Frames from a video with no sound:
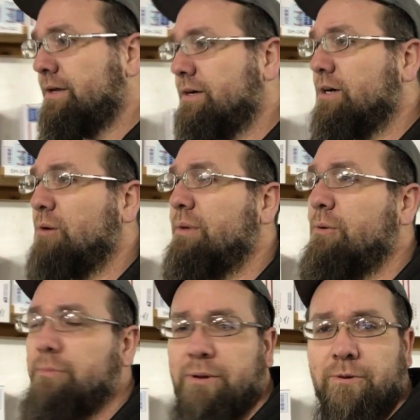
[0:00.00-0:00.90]
um, it
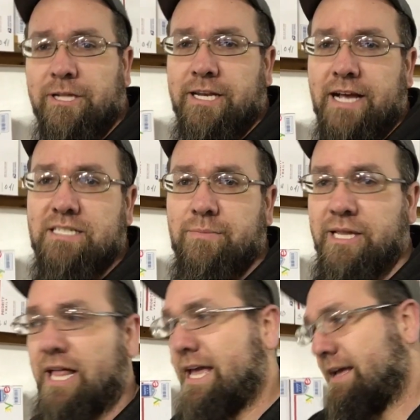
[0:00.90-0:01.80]
would be really nice to be
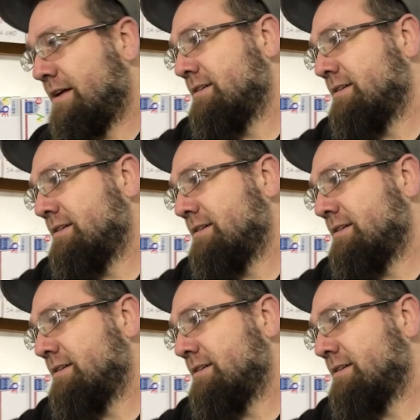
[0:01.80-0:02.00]
like